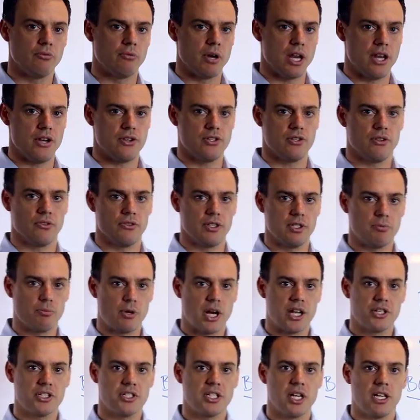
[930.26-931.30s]
ratio, these
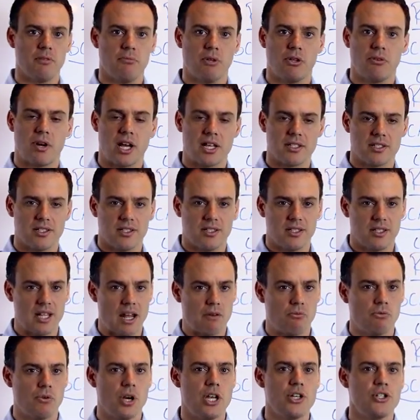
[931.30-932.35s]
branched-chain amino acids, and
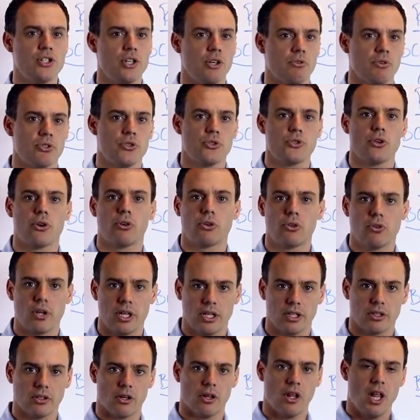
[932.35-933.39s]
that ratio is so
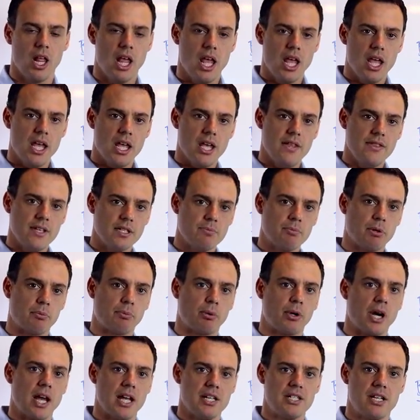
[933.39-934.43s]
critical. In this
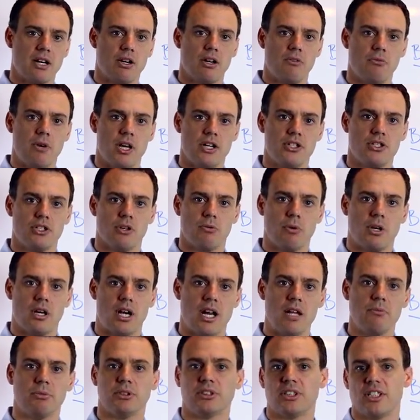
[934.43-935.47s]
proprietary ratio, we are
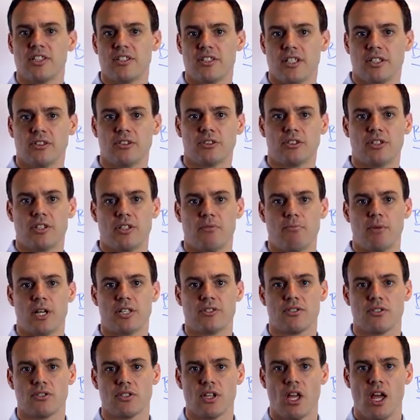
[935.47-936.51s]
able to signal to the
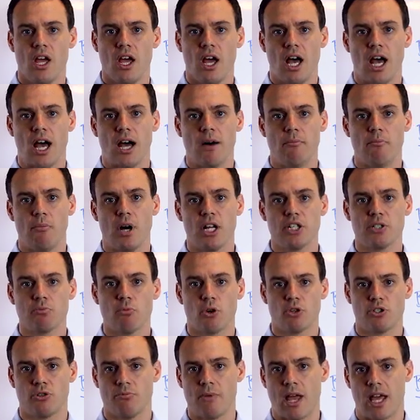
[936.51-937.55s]
muscles much
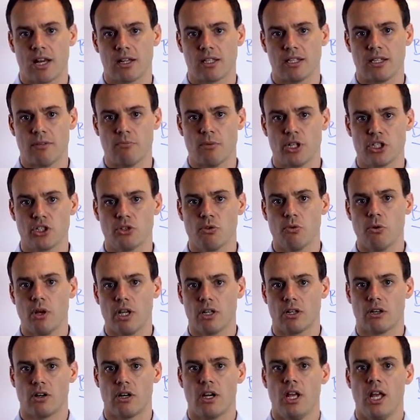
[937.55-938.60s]
more dramatically, much
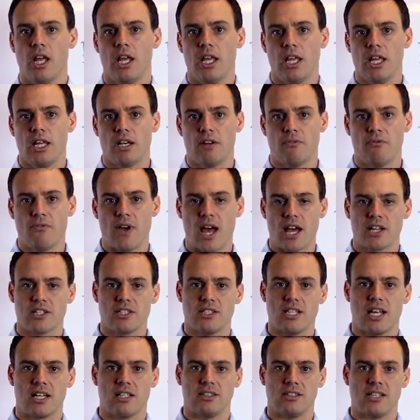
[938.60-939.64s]
quicker, in a
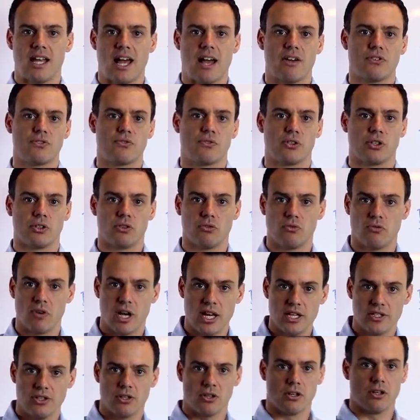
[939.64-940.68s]
fashion that allows for
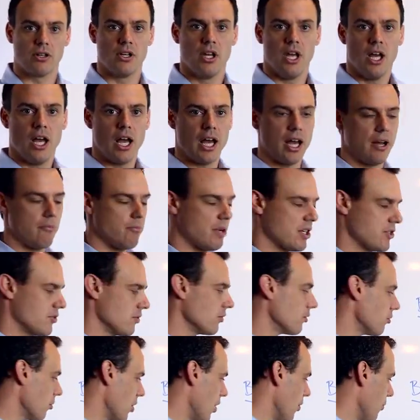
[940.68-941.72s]
greater
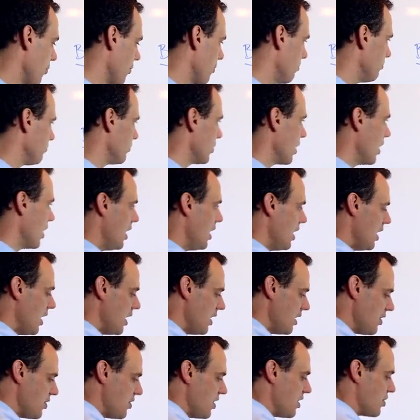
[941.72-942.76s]
muscle growth.
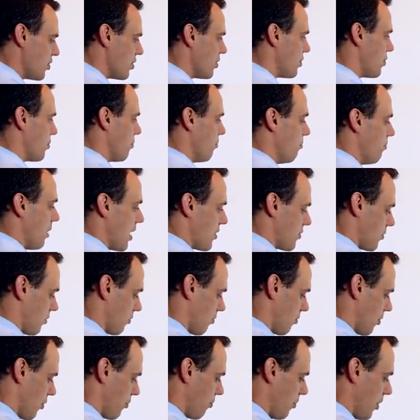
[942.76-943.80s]
In addition to muscle
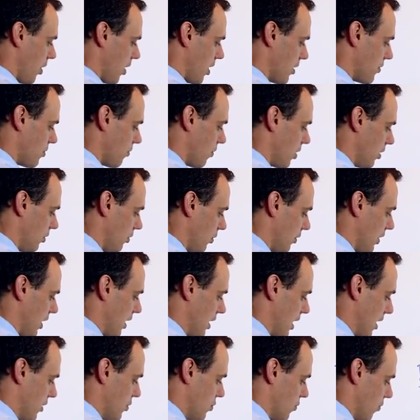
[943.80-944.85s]
growth, we also are
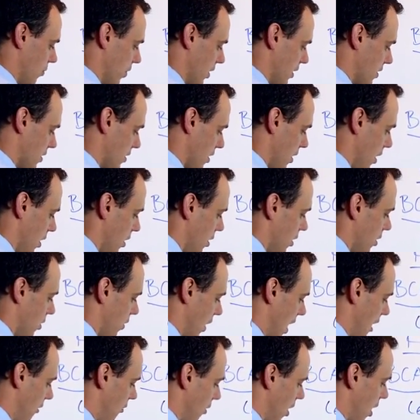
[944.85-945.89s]
looking at joints. You
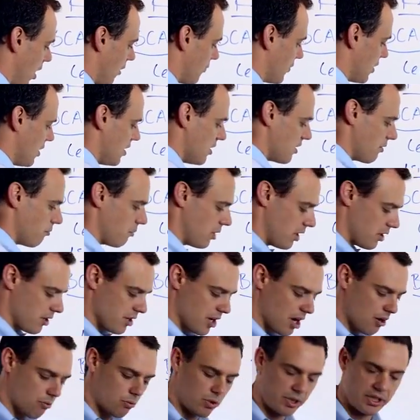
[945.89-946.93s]
know, how often is it we are
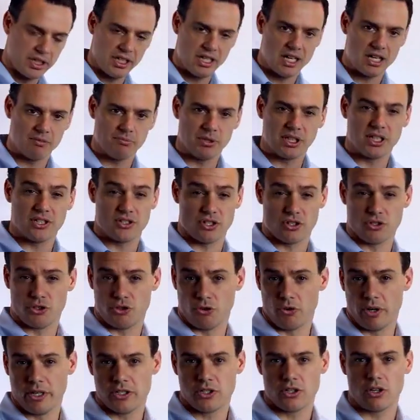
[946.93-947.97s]
not working out because our
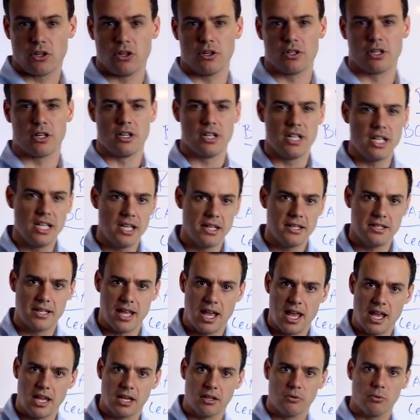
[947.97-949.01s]
joints hurt, our knees
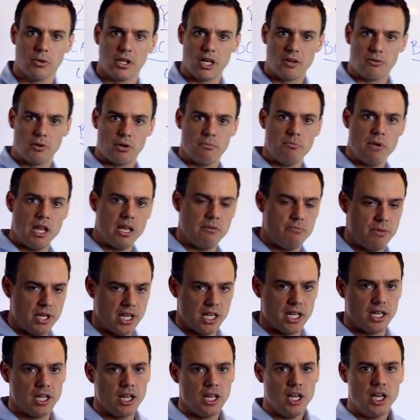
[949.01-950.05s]
ache, whatever it may
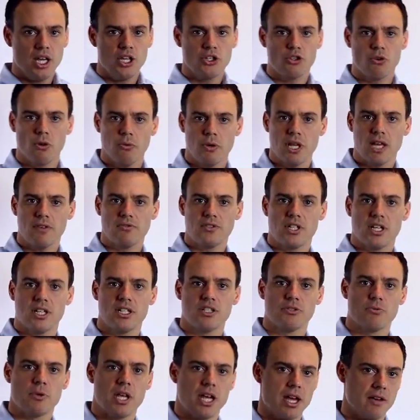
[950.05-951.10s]
be. So what we have
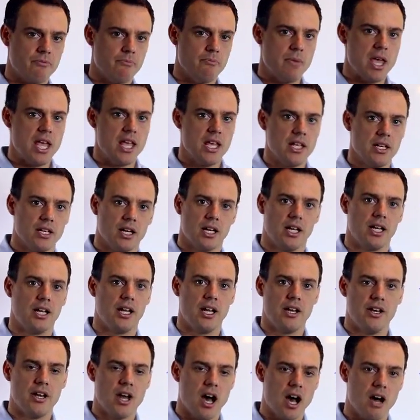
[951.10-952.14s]
done is we have made
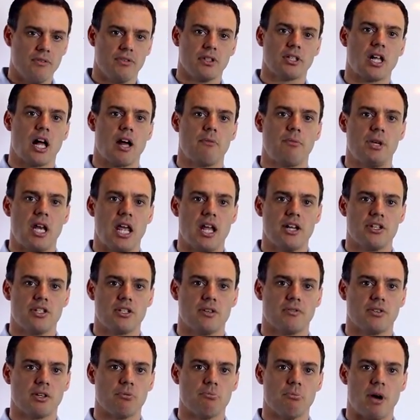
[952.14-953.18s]
a novel
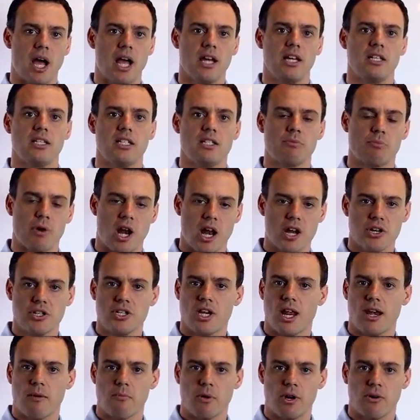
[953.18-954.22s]
combination of combining these
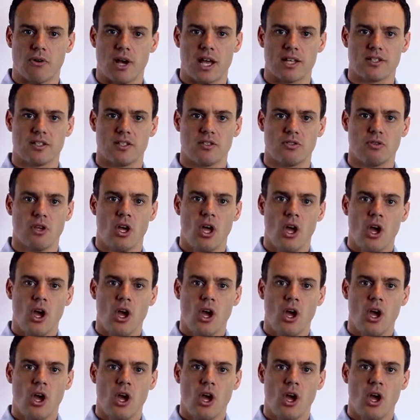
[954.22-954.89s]
branched-chain amino acids